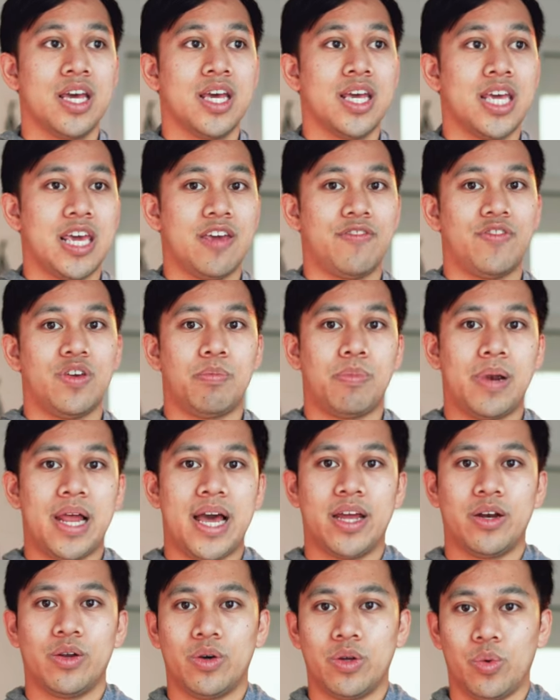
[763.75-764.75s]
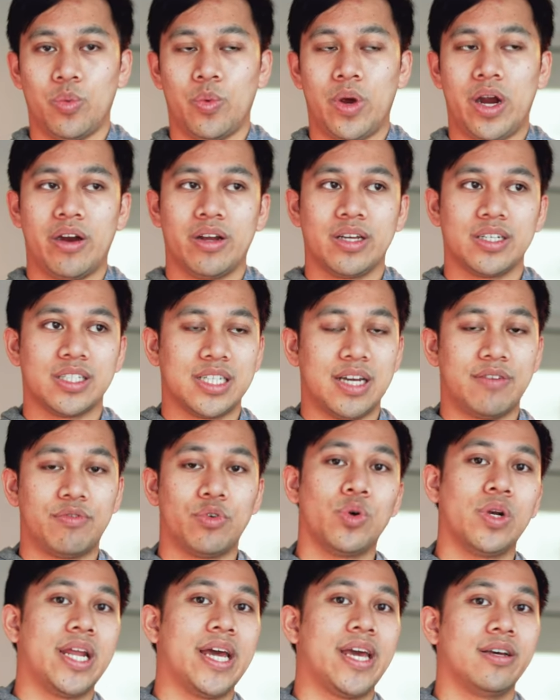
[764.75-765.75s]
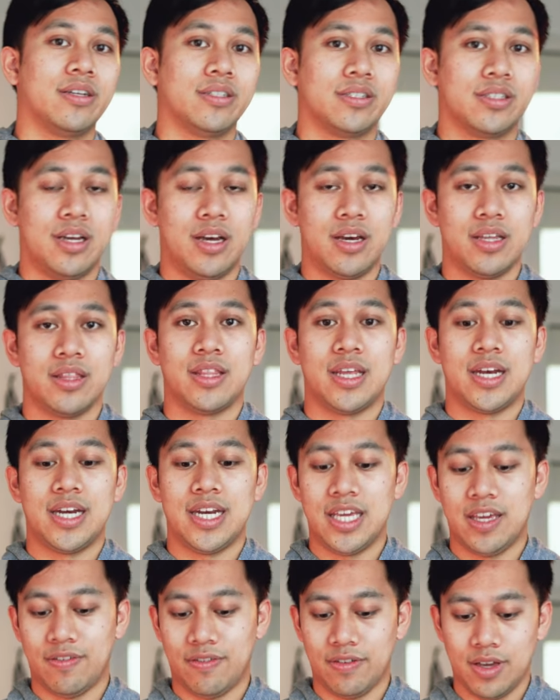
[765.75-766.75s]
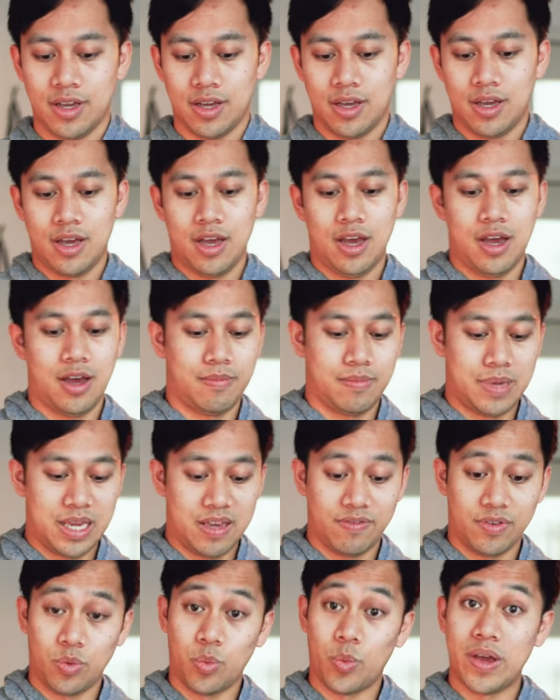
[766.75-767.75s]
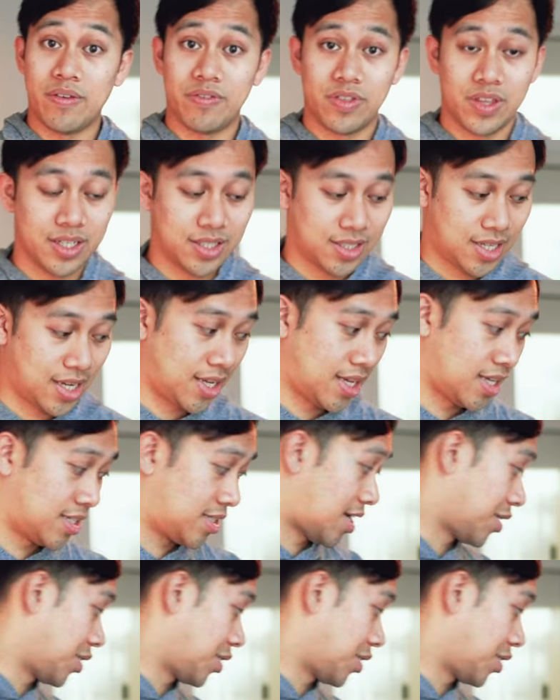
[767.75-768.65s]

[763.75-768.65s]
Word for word: if you plan on wearing several layers underneath. Um, even with this, I guess I could